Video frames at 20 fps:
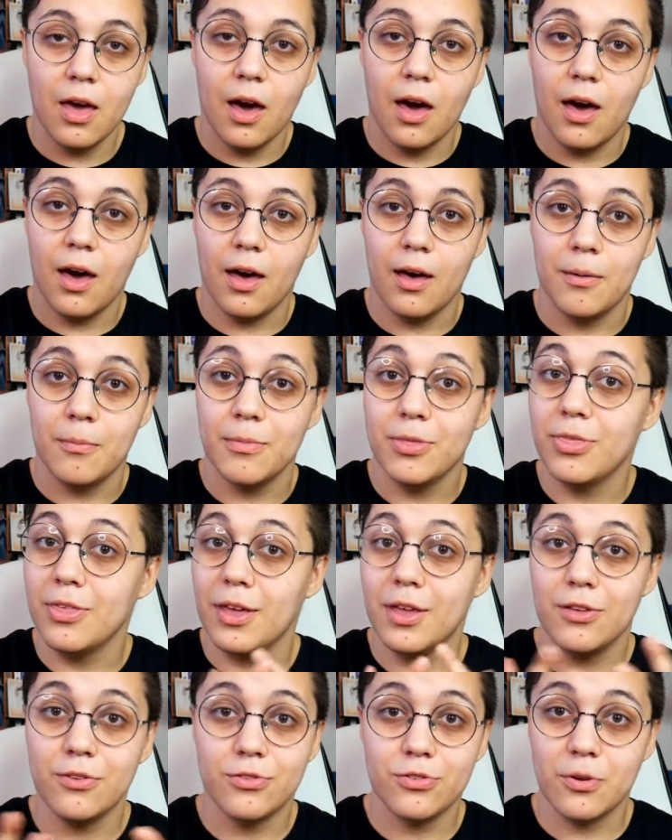Um,
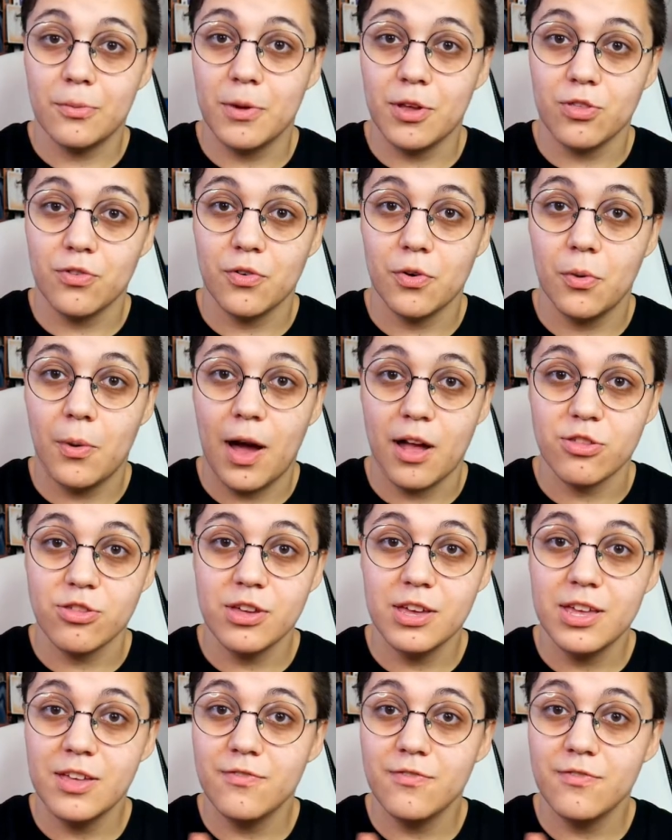thank you so much for watching.